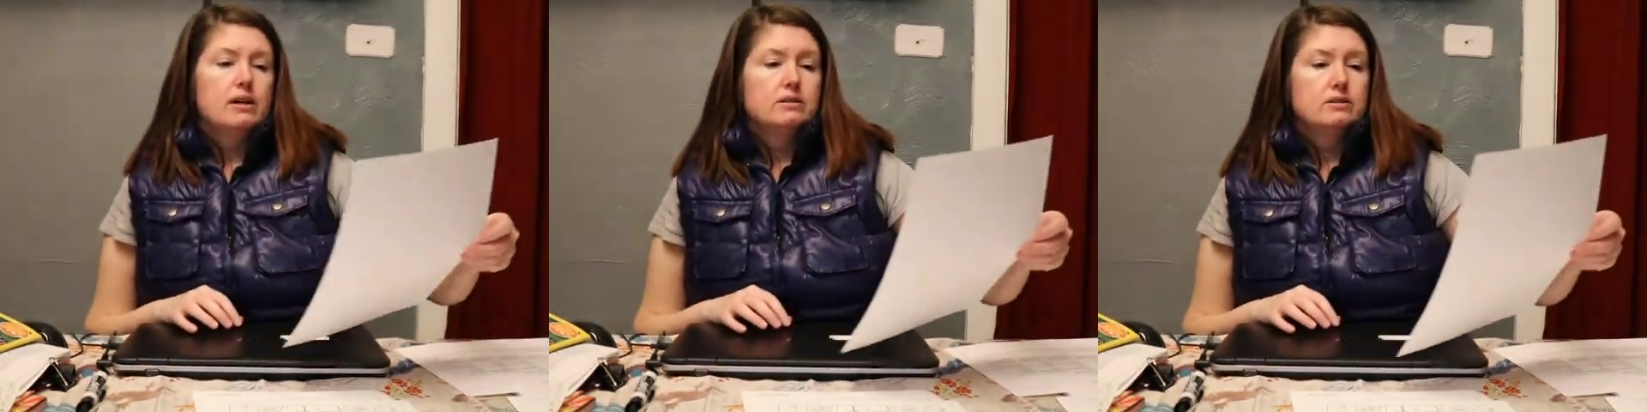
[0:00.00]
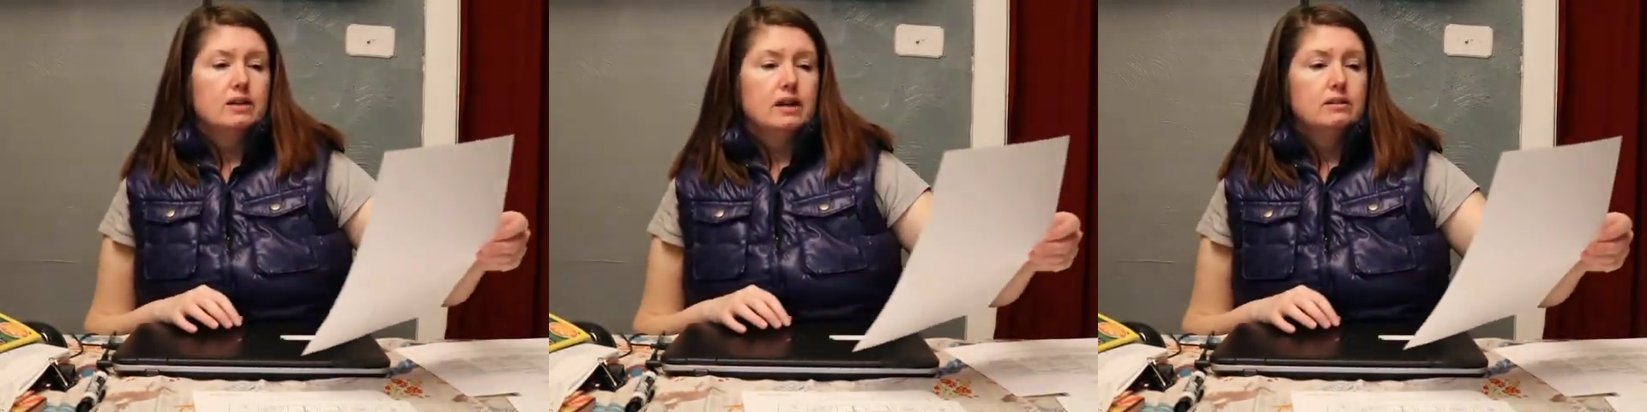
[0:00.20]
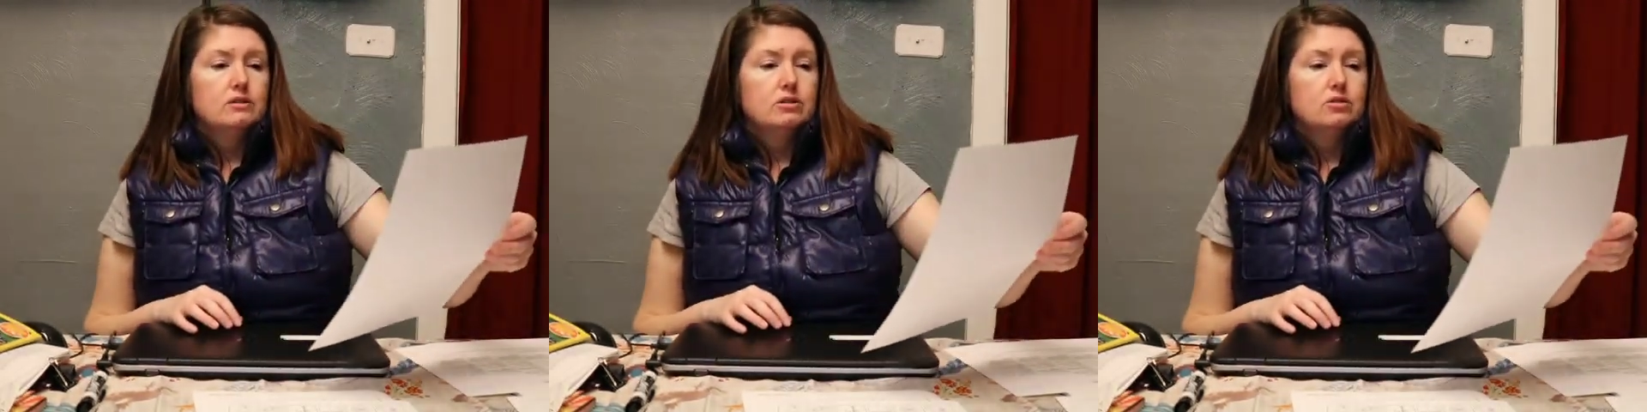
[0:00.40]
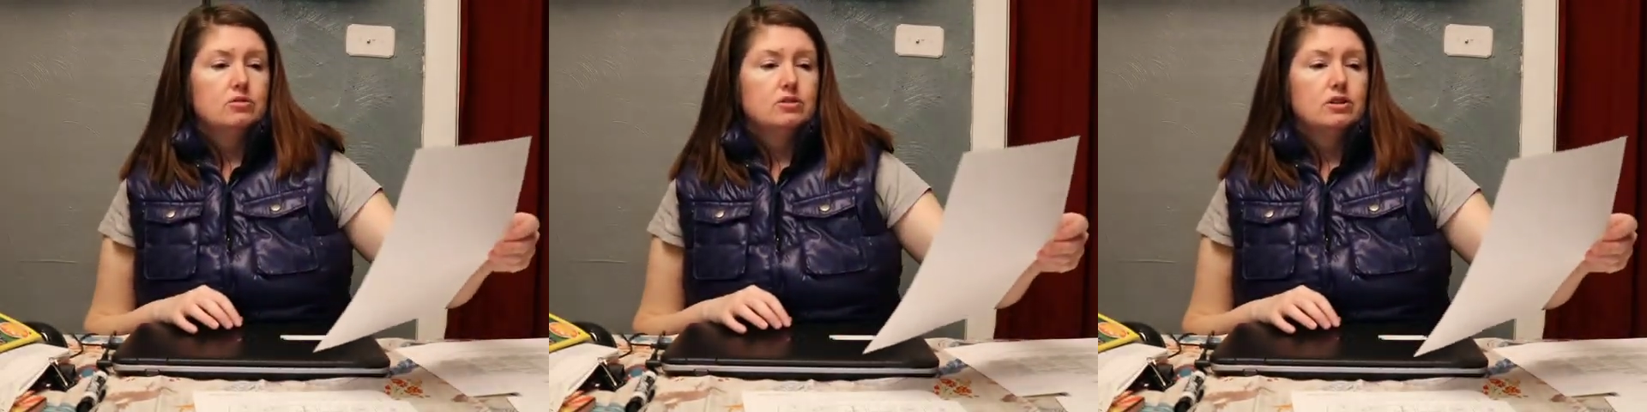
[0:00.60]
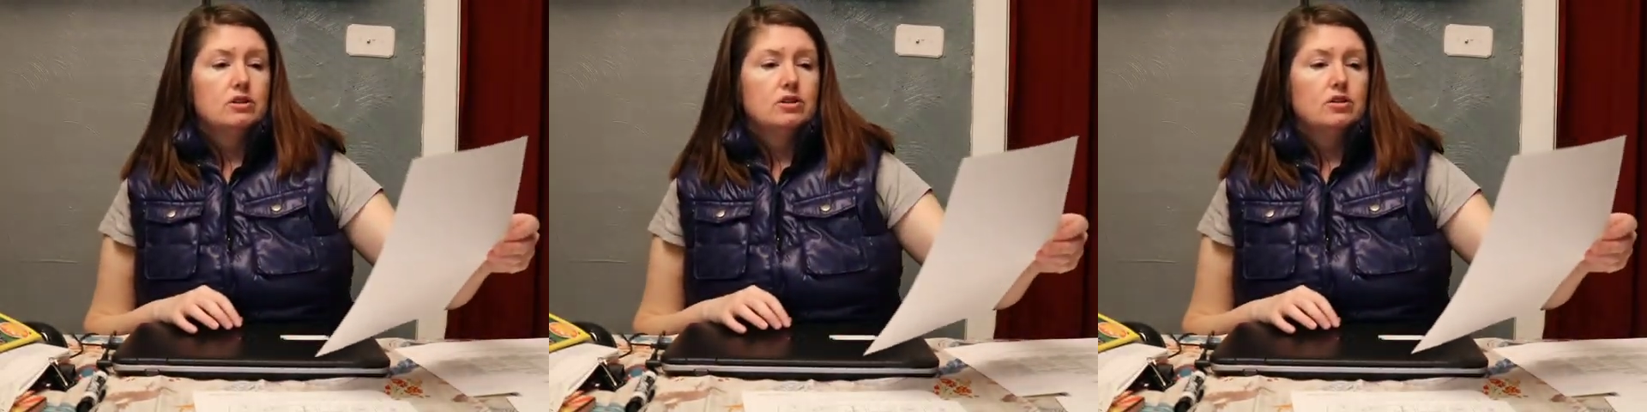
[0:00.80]
a sentence
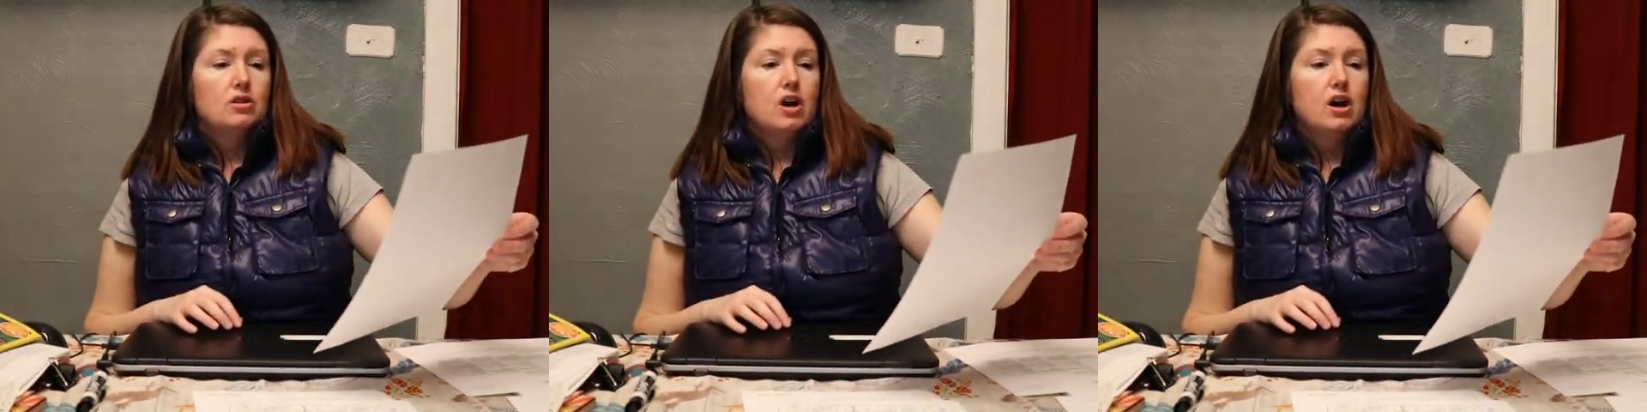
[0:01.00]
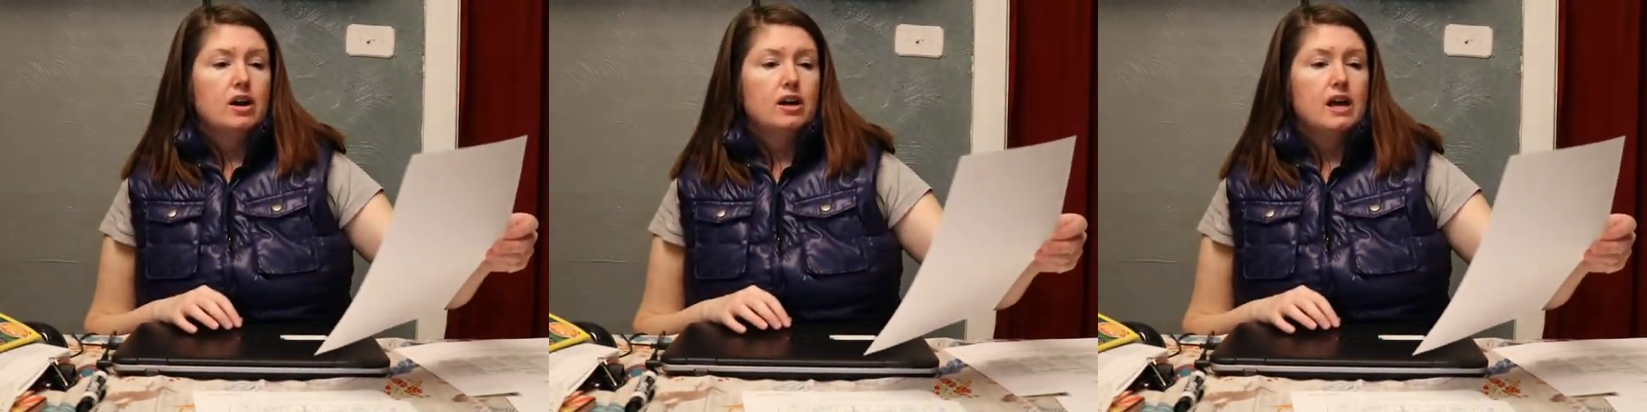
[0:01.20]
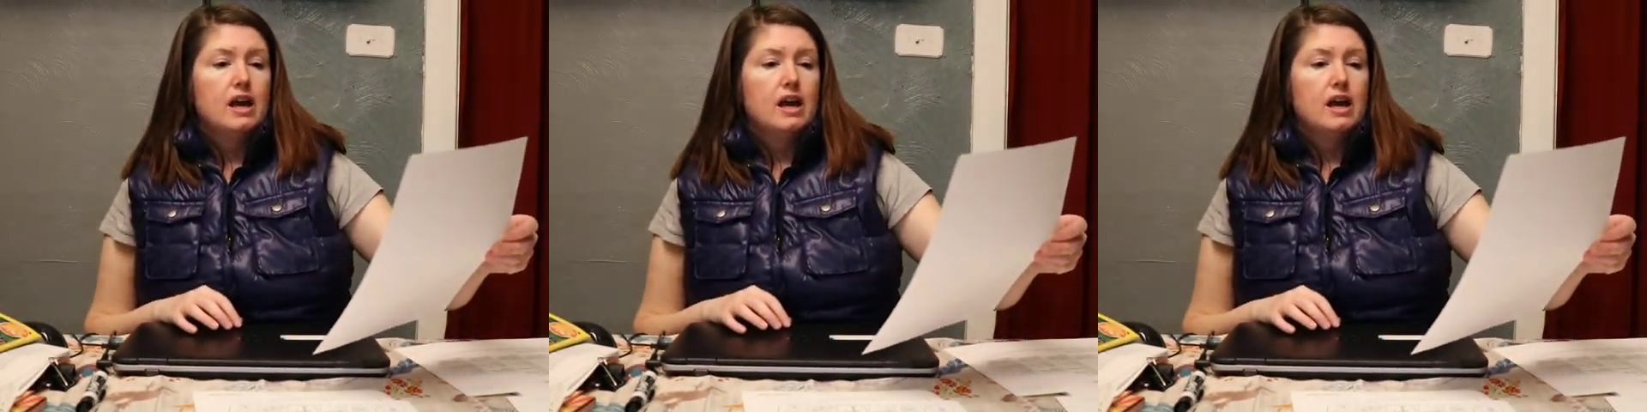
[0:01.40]
using the long